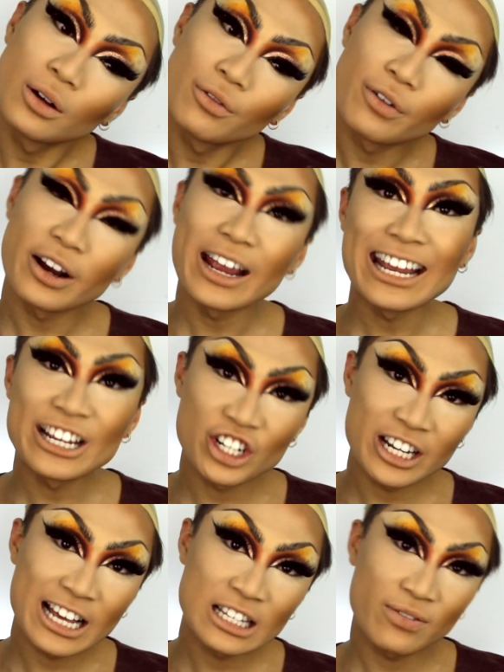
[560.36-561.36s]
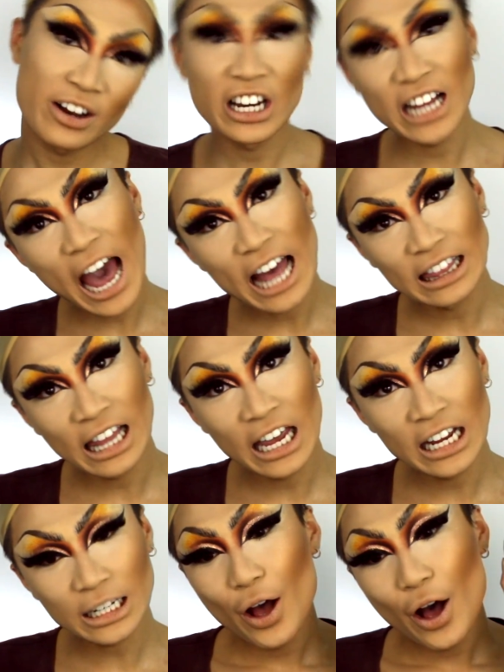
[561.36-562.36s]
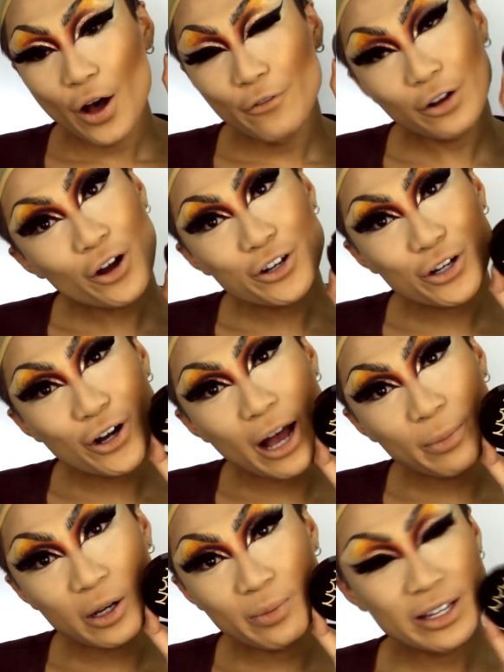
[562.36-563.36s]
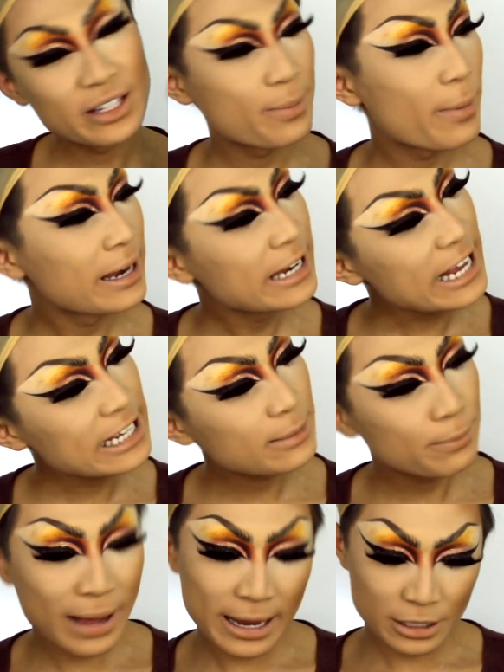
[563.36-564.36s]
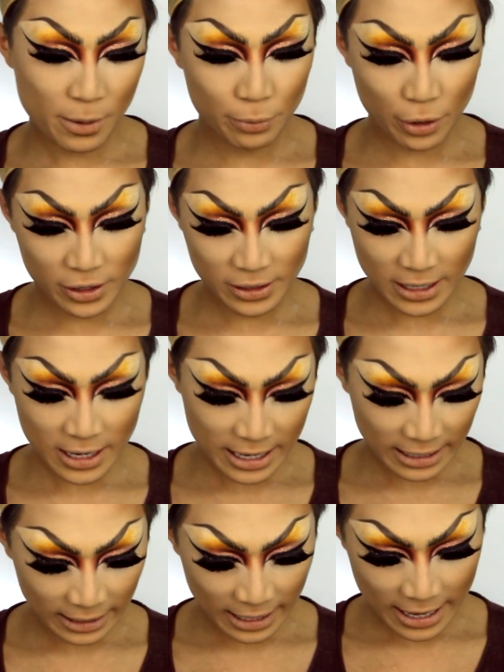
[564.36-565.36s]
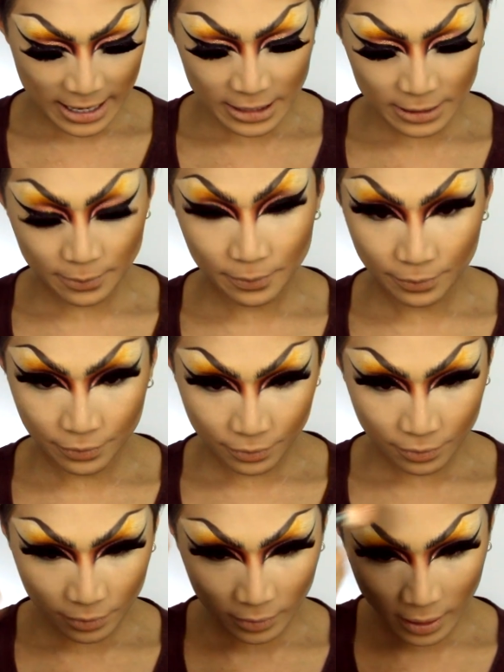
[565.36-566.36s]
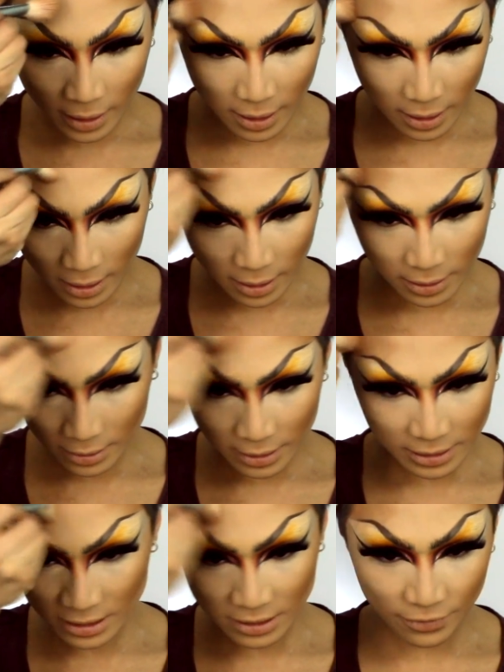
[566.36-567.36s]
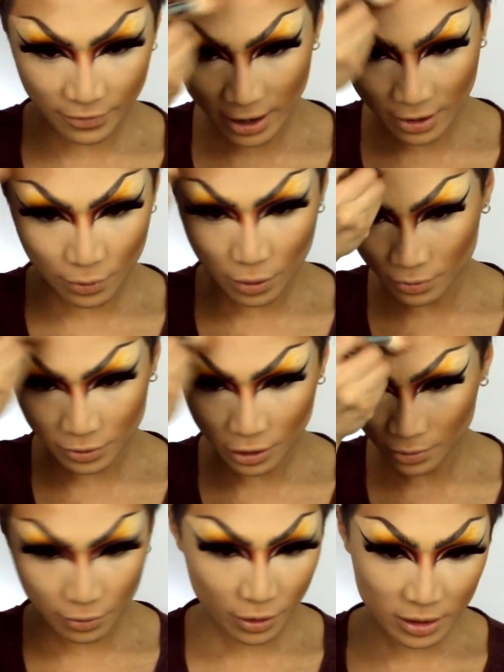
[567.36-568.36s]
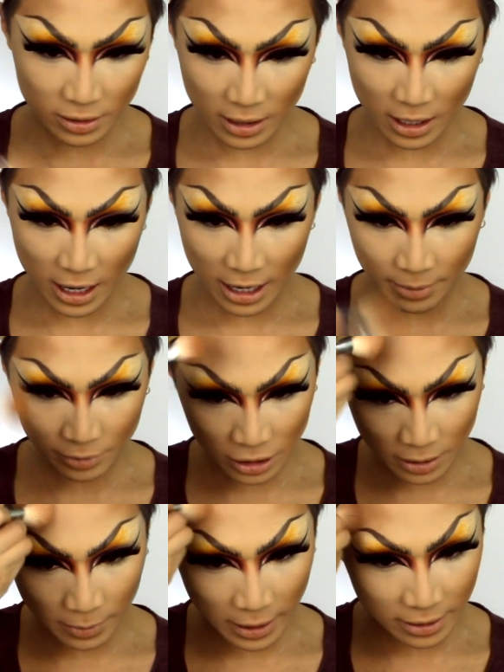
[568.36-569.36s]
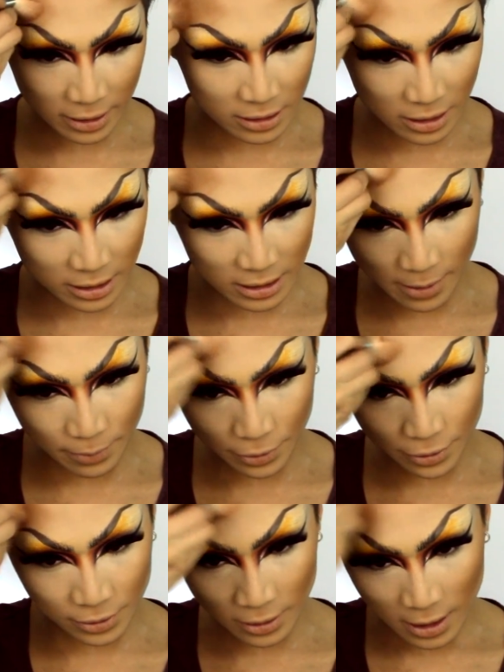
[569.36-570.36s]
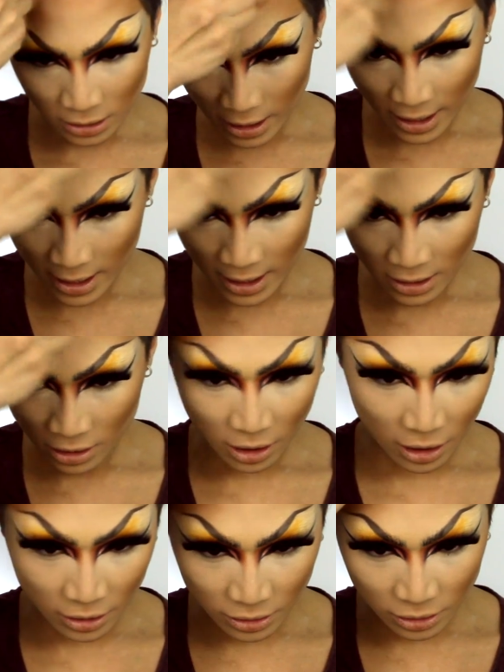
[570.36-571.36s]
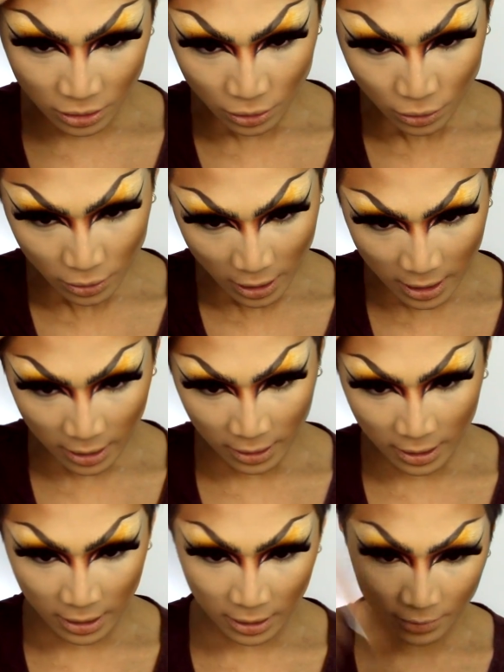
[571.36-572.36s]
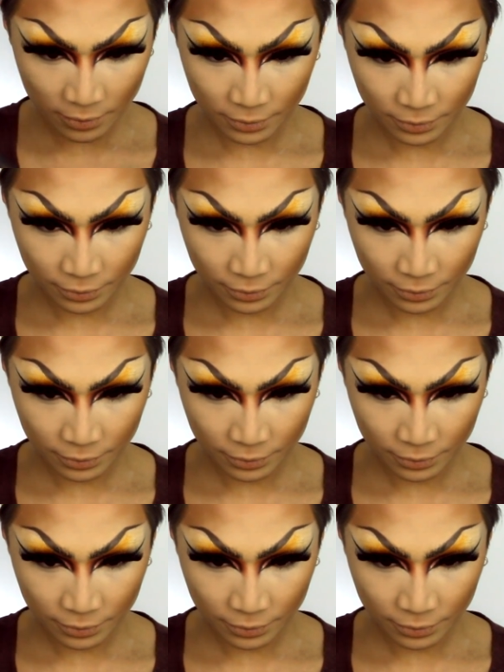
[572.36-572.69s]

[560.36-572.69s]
Very Asian-esque, very cat-like. For contour, I'm going to be using my NYX matte bronzer in Light. And this is a very warm tone bronzer, and I'm just applying that to the temples and onto the hairline.